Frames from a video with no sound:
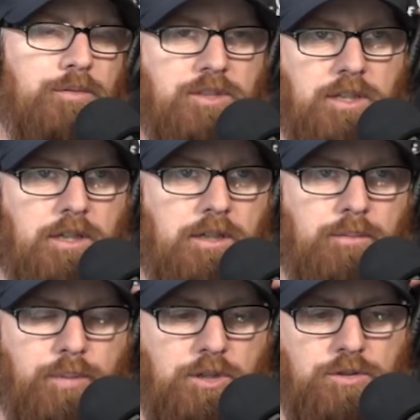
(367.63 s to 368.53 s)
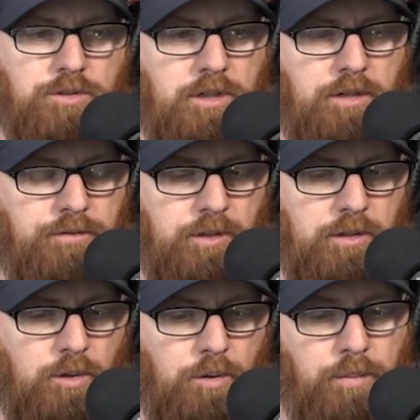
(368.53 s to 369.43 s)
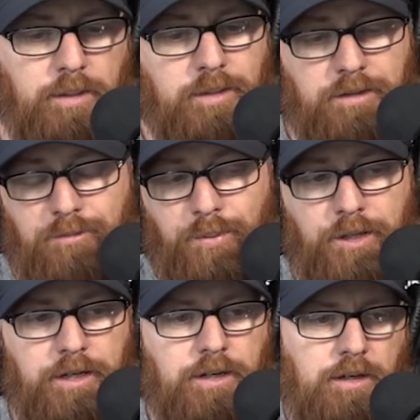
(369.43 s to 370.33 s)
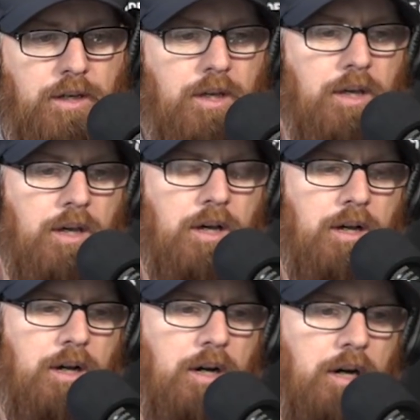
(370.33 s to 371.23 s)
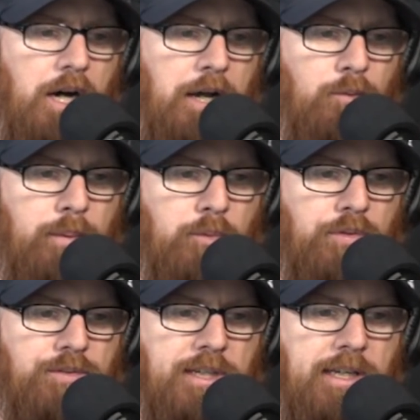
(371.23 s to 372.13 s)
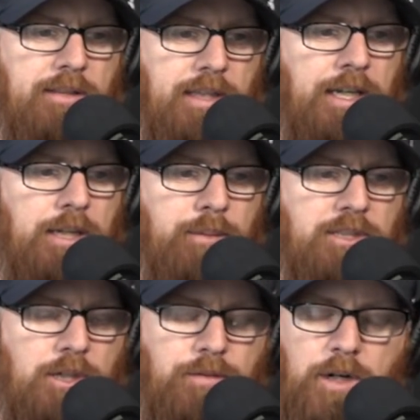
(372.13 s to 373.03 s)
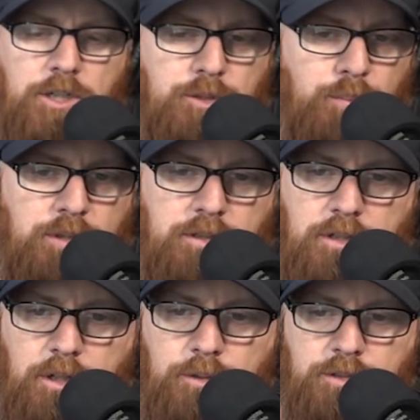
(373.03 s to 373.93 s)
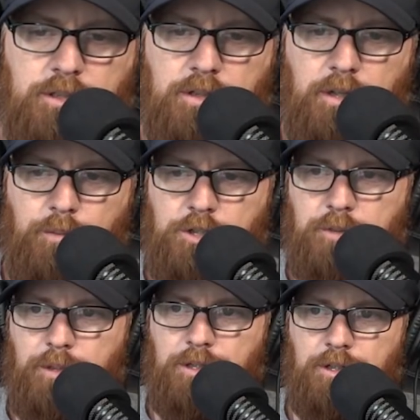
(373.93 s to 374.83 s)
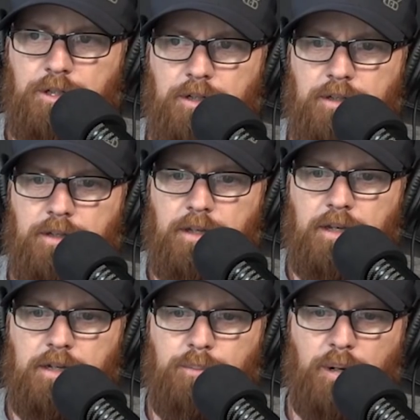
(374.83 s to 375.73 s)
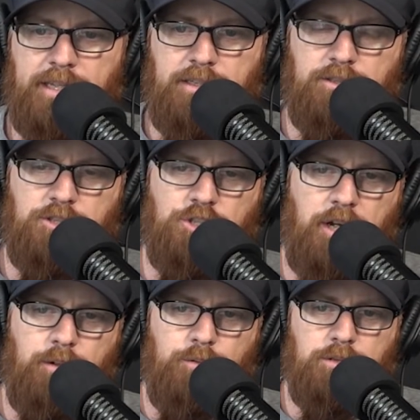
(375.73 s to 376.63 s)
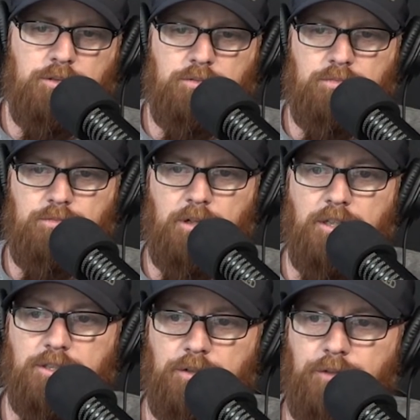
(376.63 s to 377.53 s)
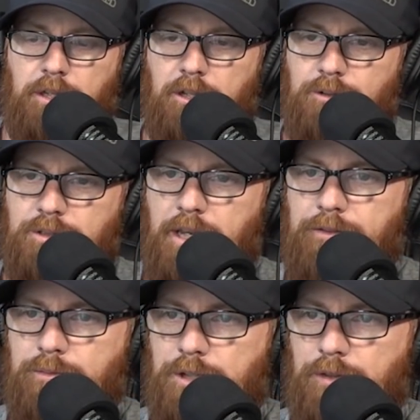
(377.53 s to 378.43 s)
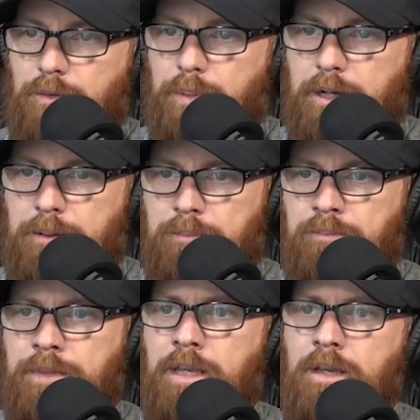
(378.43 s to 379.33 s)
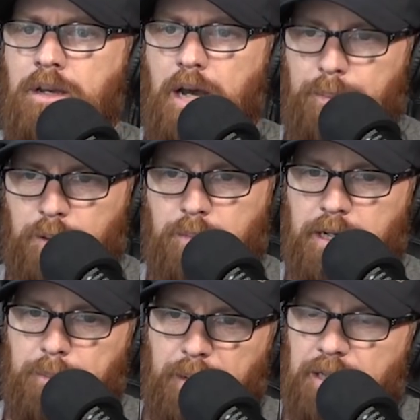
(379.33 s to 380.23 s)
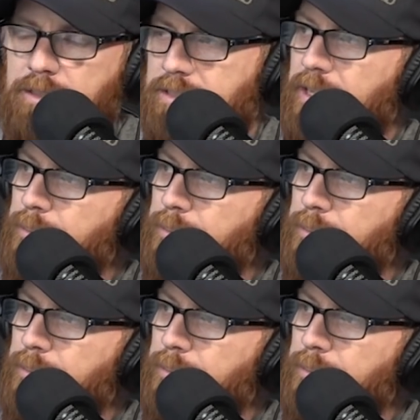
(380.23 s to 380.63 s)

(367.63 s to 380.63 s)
you have seen pictures of or maybe even played. I remember thinking to myself, I just put this close and we should be good. Bradley's shot was relatively close, gave himself a putt. I put mine about the